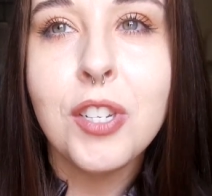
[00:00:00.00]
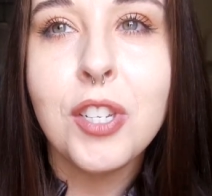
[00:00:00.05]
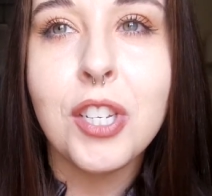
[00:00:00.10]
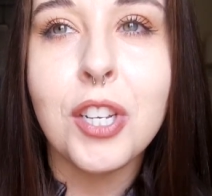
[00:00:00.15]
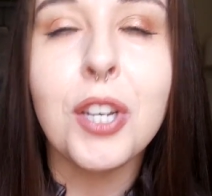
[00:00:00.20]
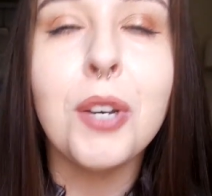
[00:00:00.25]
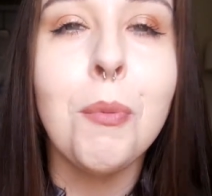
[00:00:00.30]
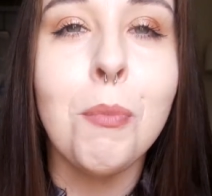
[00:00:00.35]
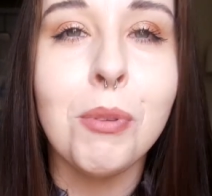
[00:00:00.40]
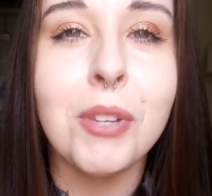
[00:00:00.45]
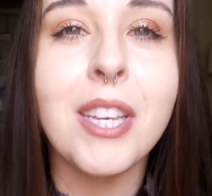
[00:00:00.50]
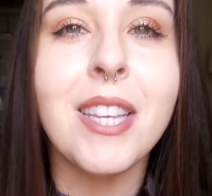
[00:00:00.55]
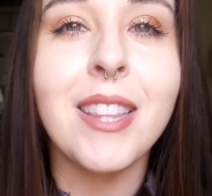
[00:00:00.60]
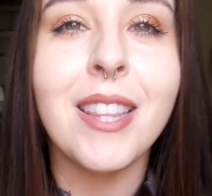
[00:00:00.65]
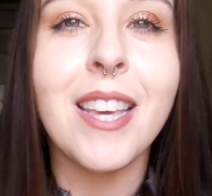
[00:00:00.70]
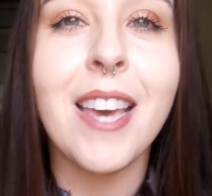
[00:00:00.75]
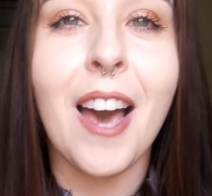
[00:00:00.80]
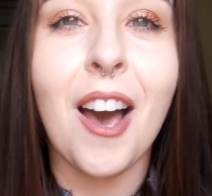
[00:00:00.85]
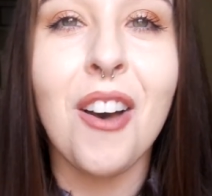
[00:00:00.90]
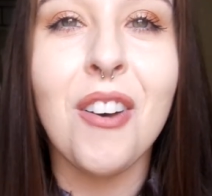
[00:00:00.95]
to complete
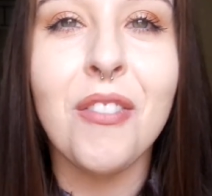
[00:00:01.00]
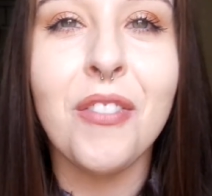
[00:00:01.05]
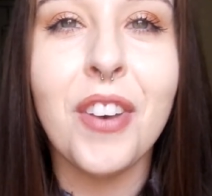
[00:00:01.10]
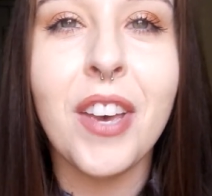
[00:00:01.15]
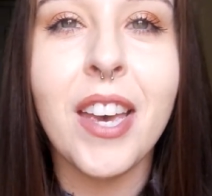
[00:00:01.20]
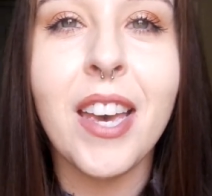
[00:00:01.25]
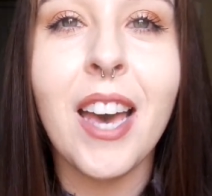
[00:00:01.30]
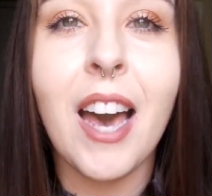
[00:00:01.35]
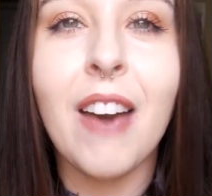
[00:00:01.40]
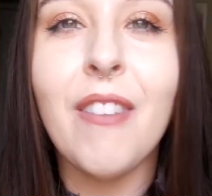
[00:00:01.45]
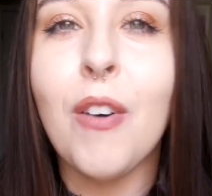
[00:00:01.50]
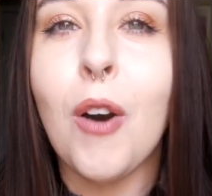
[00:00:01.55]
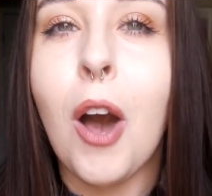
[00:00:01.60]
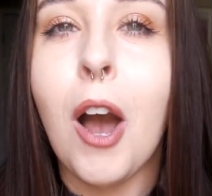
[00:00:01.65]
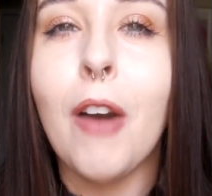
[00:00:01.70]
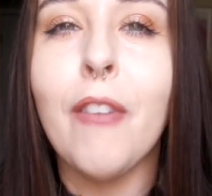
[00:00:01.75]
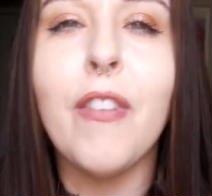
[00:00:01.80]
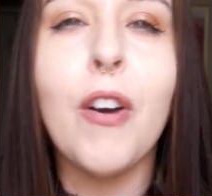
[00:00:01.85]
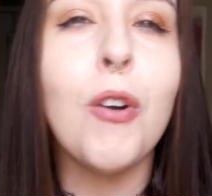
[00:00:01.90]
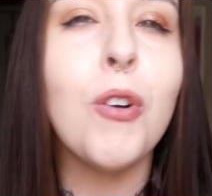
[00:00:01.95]
the outfit.
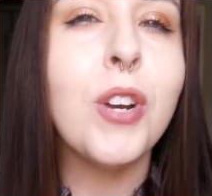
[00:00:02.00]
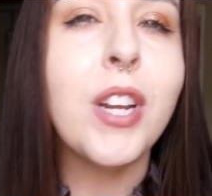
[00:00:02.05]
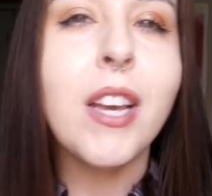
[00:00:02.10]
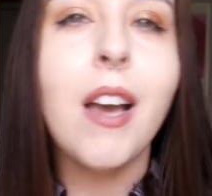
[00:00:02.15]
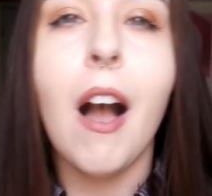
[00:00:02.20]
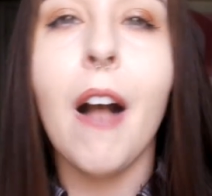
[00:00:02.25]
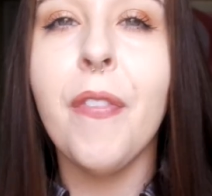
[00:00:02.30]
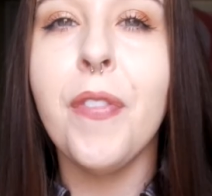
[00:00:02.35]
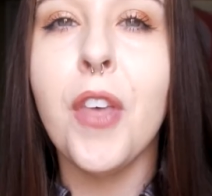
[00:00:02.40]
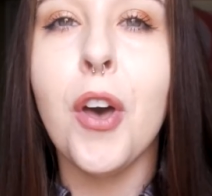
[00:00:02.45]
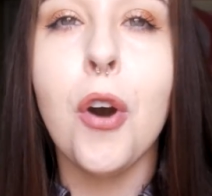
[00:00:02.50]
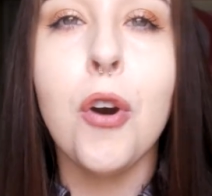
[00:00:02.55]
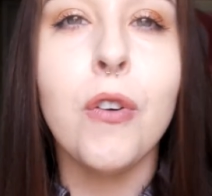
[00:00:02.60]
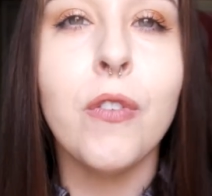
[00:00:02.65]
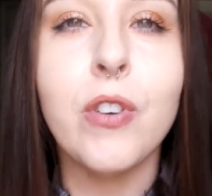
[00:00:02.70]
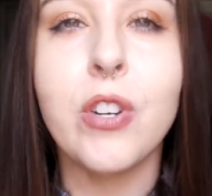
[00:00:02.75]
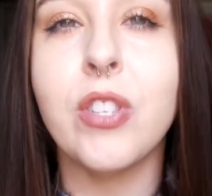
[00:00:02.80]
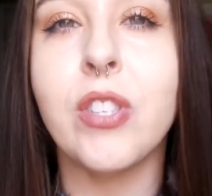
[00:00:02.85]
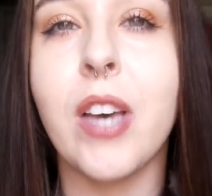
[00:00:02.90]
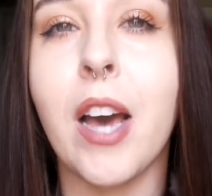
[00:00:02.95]
I've already got the
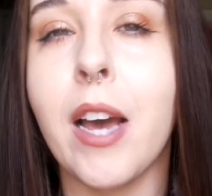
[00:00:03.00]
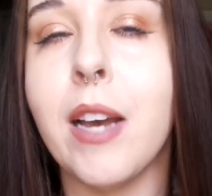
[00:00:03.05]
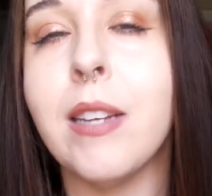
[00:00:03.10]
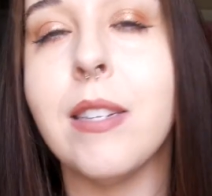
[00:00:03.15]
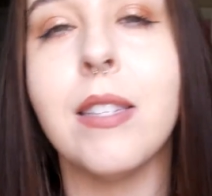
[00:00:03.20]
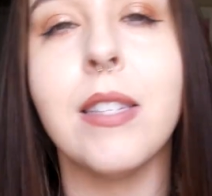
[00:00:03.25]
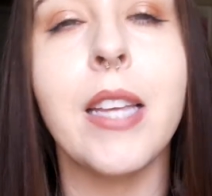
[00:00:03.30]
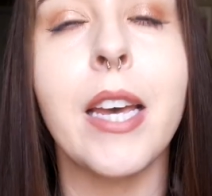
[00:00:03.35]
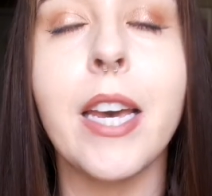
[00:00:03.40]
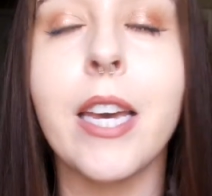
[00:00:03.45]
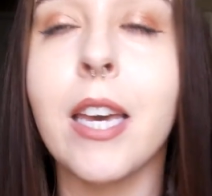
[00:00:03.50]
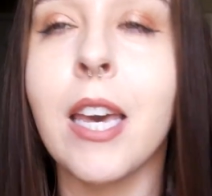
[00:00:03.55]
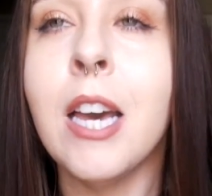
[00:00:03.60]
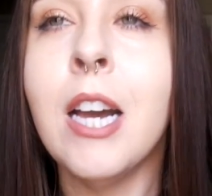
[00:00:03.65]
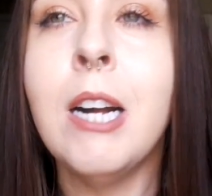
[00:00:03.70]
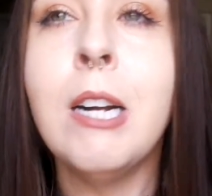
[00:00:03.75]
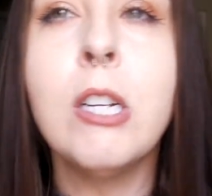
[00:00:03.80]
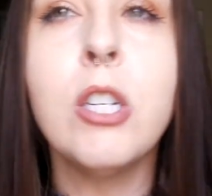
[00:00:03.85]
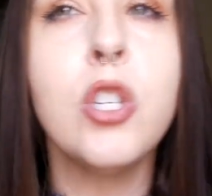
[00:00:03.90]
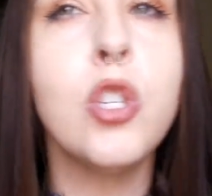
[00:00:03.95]
oversized like
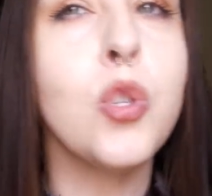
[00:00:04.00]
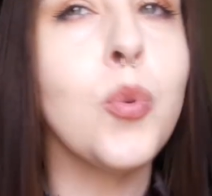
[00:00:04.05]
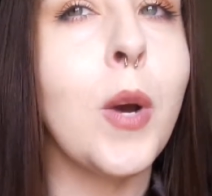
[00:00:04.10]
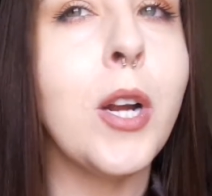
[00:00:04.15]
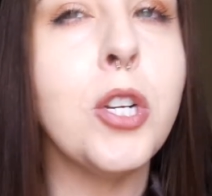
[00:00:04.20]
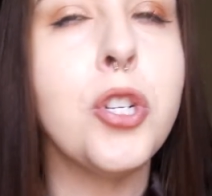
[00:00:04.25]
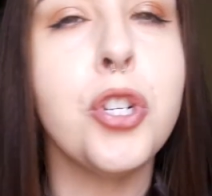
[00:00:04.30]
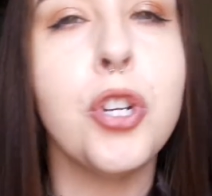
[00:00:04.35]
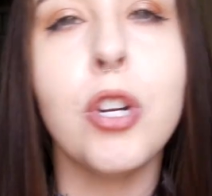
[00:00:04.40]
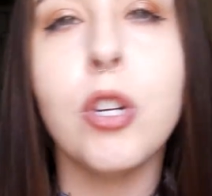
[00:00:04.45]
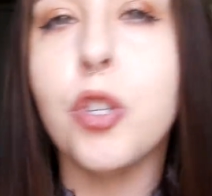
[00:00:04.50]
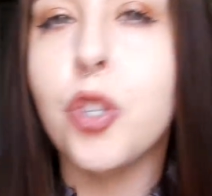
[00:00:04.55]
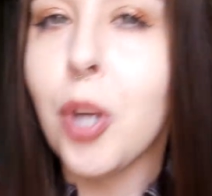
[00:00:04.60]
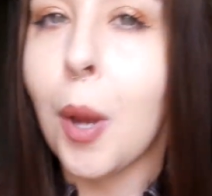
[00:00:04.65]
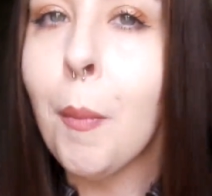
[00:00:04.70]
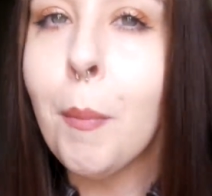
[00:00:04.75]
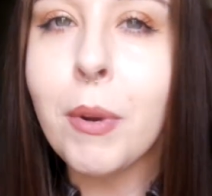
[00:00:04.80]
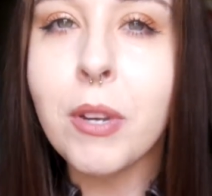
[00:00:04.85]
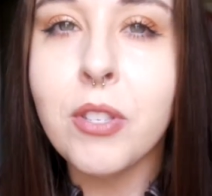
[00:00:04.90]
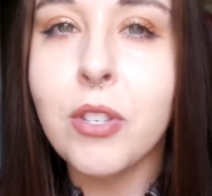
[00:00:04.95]
sweatshirt
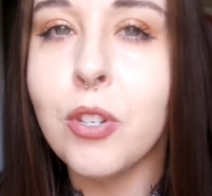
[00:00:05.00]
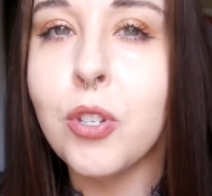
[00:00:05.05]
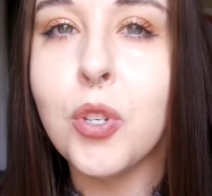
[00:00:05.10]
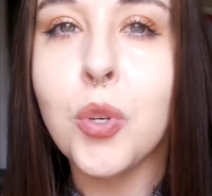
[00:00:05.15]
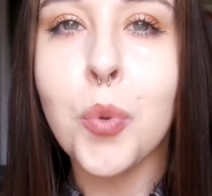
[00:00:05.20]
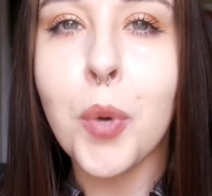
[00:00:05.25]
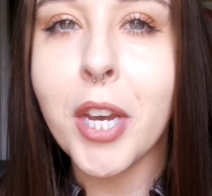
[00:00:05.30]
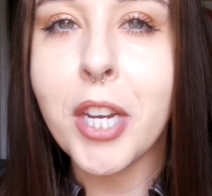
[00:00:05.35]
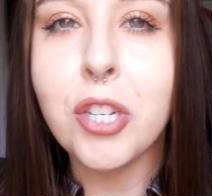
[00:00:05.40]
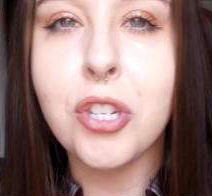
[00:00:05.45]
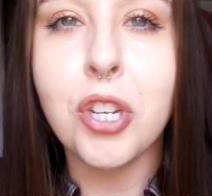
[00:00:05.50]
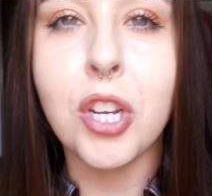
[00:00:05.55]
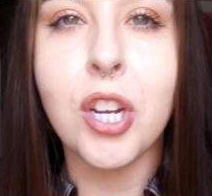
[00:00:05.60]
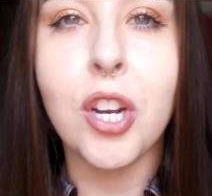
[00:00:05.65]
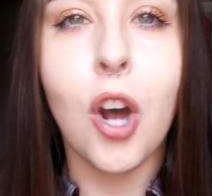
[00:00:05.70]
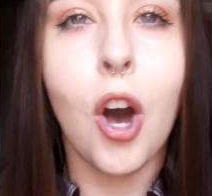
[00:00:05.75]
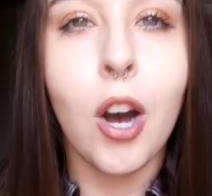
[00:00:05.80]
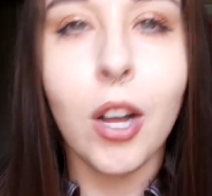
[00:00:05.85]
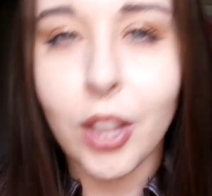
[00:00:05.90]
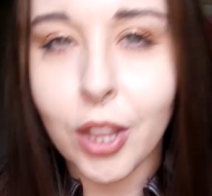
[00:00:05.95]
jumper
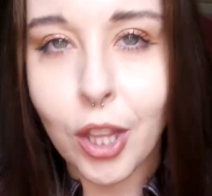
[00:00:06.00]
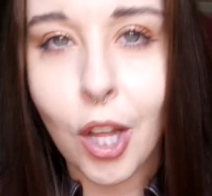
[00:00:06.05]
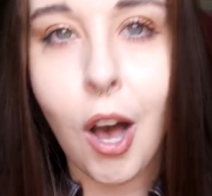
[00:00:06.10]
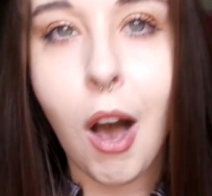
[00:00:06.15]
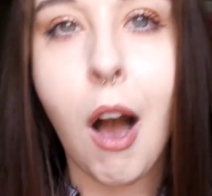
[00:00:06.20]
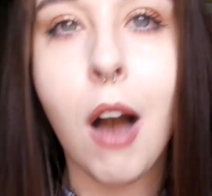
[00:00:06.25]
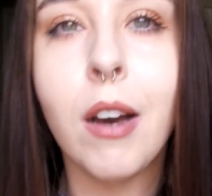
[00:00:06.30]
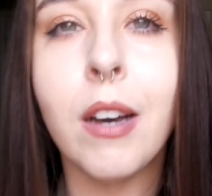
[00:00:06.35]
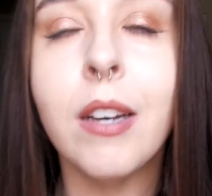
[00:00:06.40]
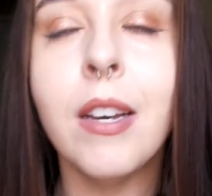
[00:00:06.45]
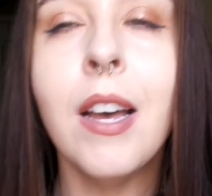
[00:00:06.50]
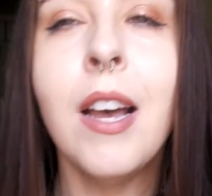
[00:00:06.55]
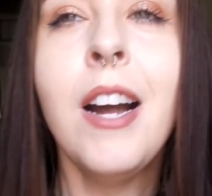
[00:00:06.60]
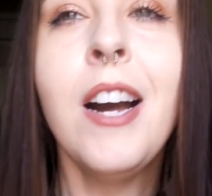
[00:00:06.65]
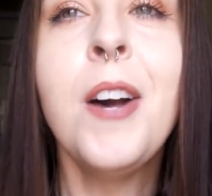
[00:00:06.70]
situation on lock.